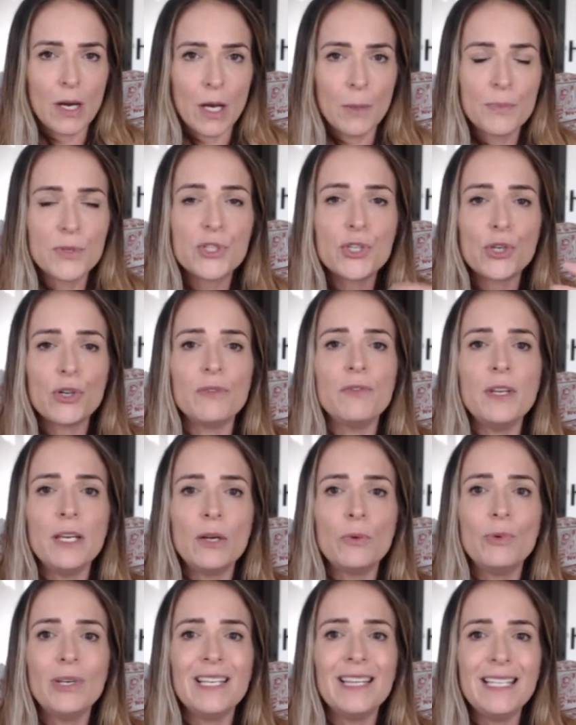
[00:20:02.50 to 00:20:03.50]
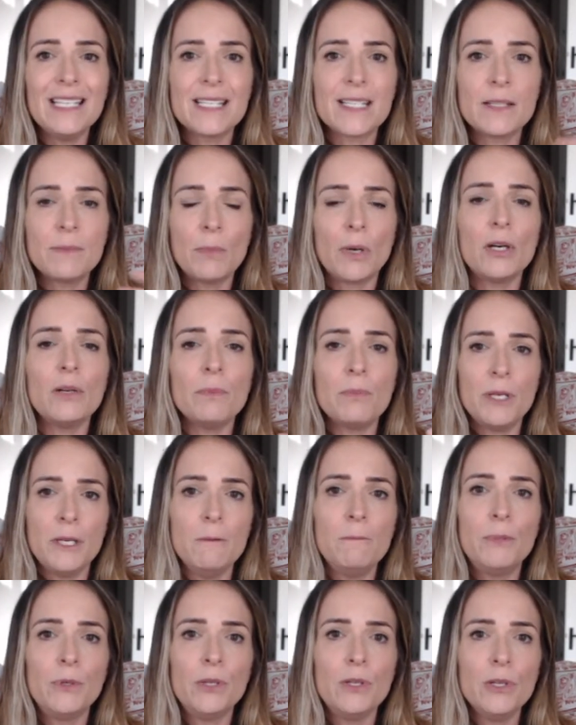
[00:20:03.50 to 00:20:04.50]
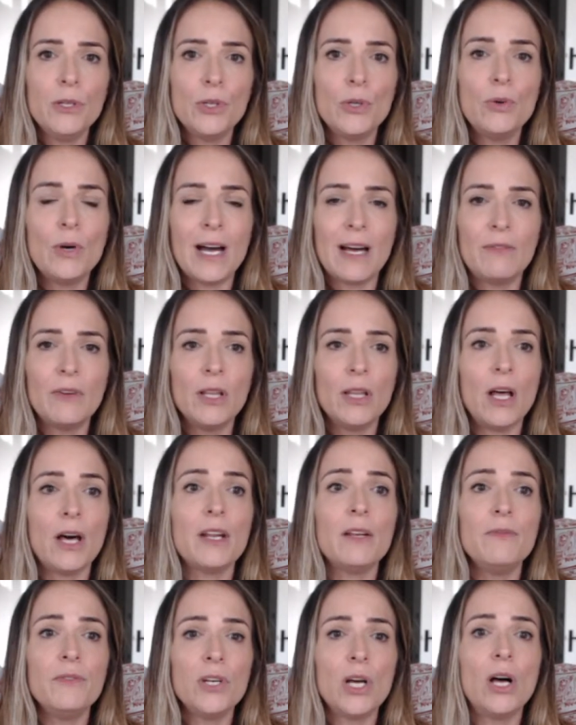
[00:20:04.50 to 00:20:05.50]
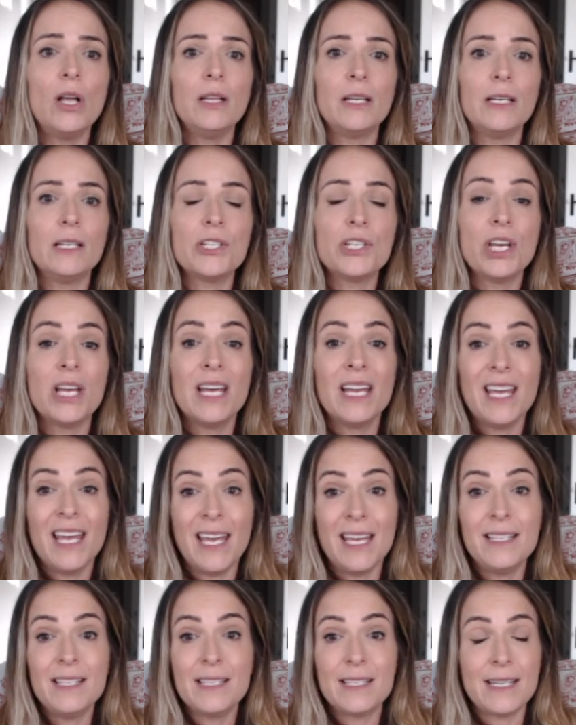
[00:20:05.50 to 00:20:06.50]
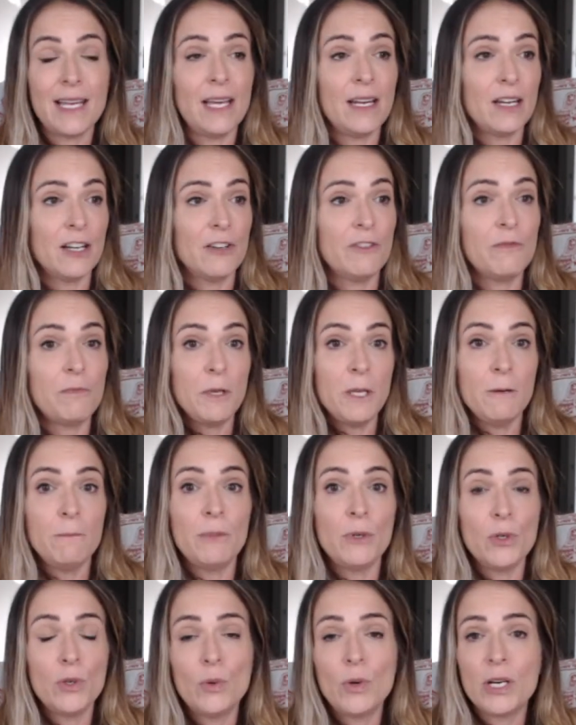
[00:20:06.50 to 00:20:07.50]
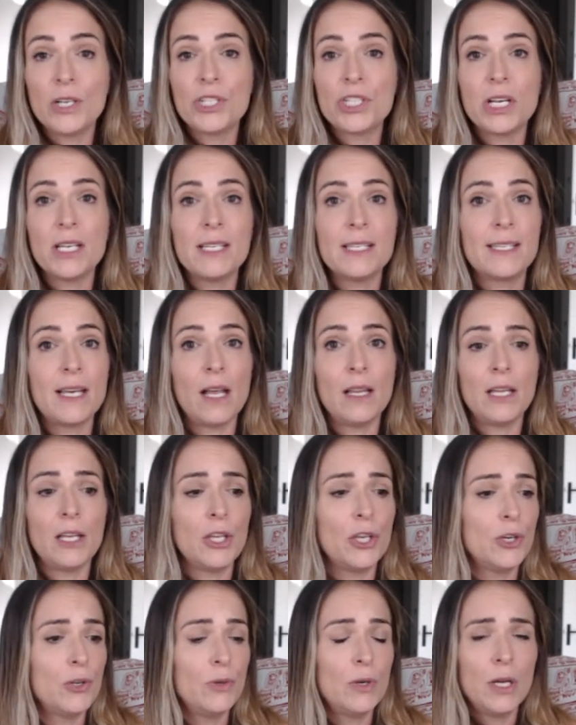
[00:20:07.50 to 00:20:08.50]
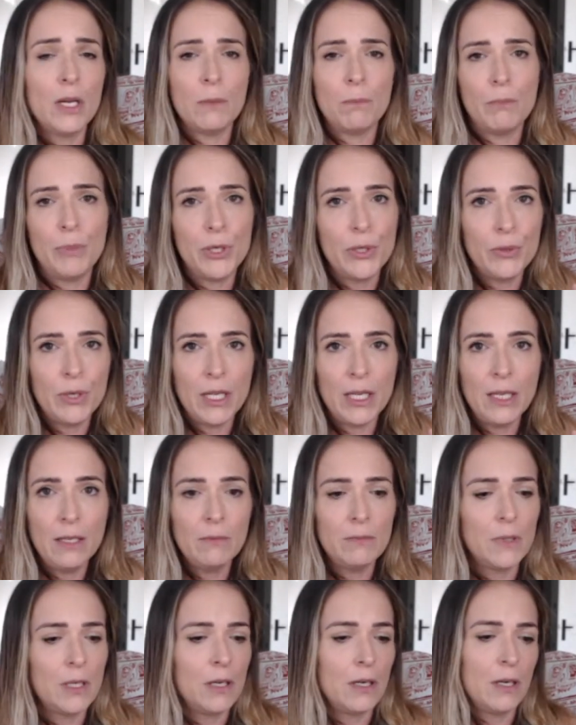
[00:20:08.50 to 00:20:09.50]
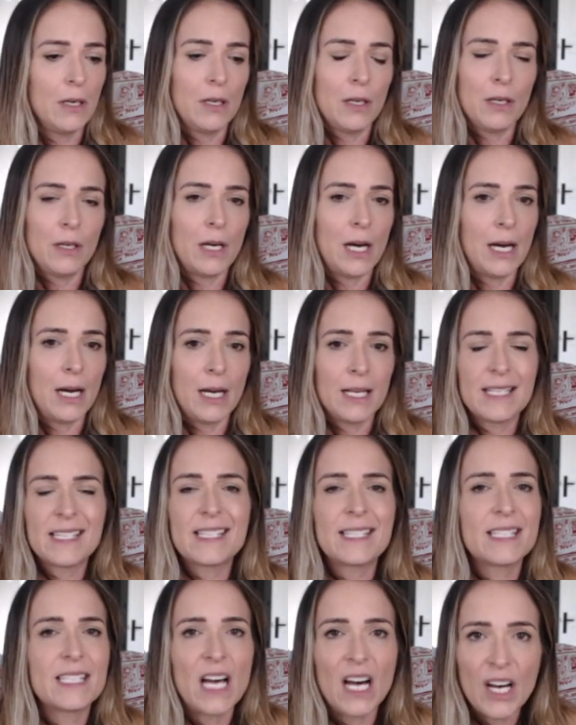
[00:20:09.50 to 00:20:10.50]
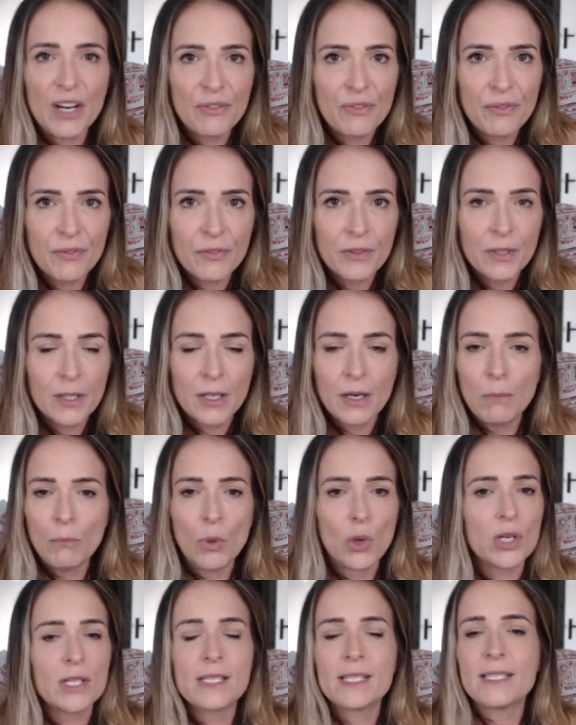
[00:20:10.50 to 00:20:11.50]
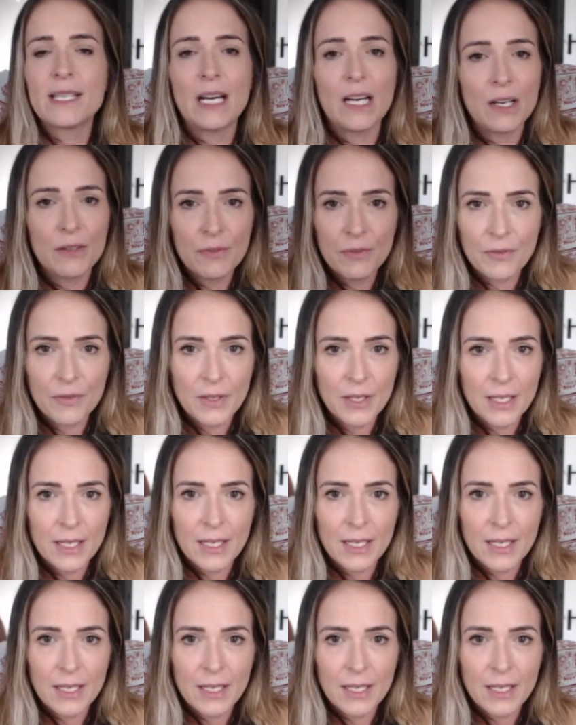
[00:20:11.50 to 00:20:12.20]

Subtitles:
observing really smart people who have a lot of knowledge instead of people who are just selling you beauty, stuff, more stuff,